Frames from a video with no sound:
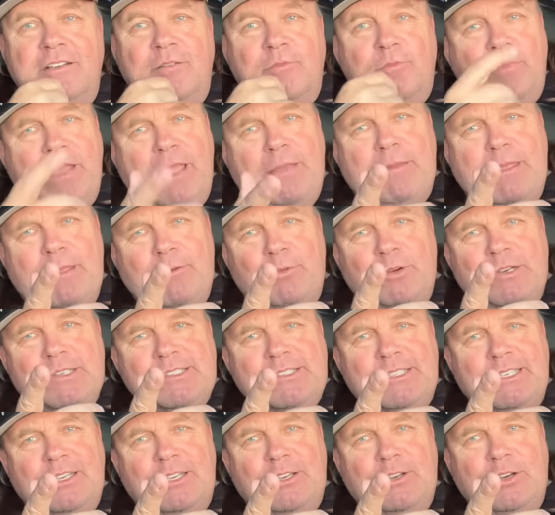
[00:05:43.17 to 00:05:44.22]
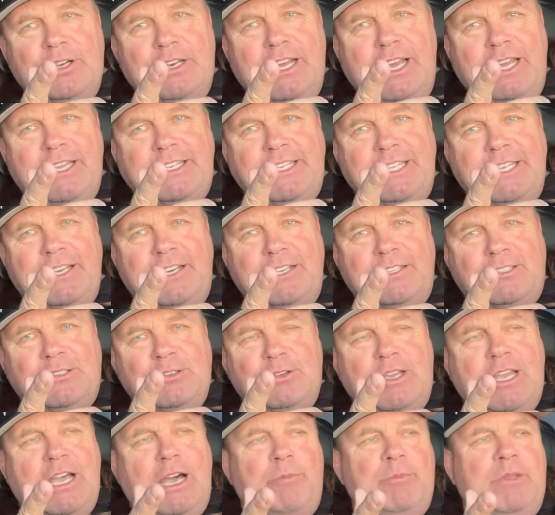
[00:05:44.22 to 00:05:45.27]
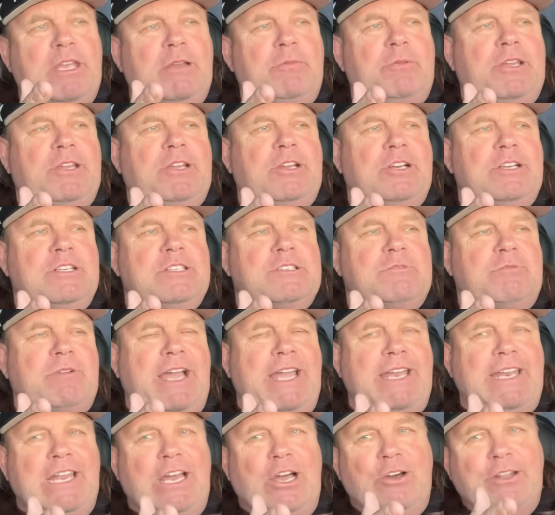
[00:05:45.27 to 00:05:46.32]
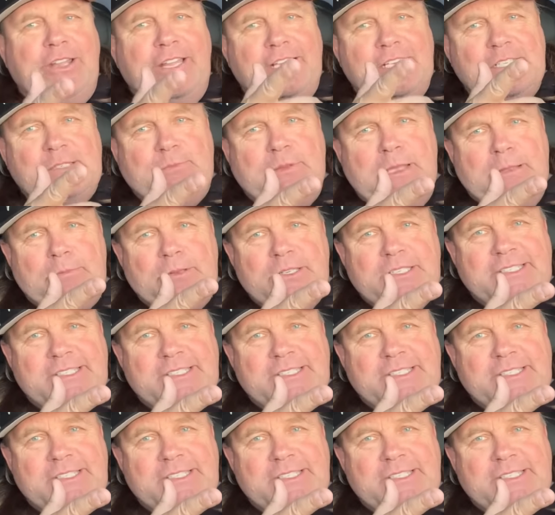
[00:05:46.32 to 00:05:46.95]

Maybe it wasn't a good idea to come here because right now there's people